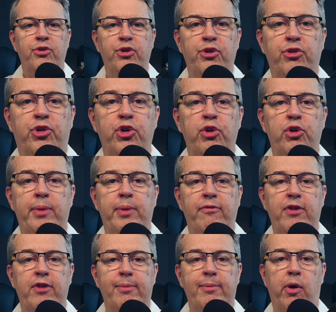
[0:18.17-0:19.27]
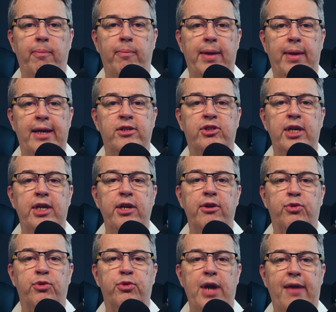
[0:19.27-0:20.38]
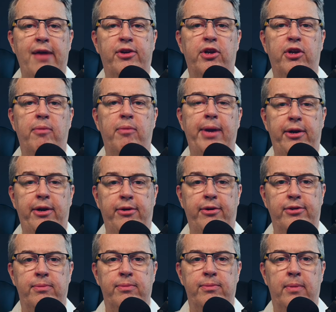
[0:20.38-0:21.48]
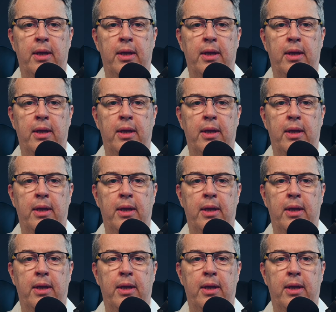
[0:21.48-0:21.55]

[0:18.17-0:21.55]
YouTube and Vimeo embeds send your traffic to competitors.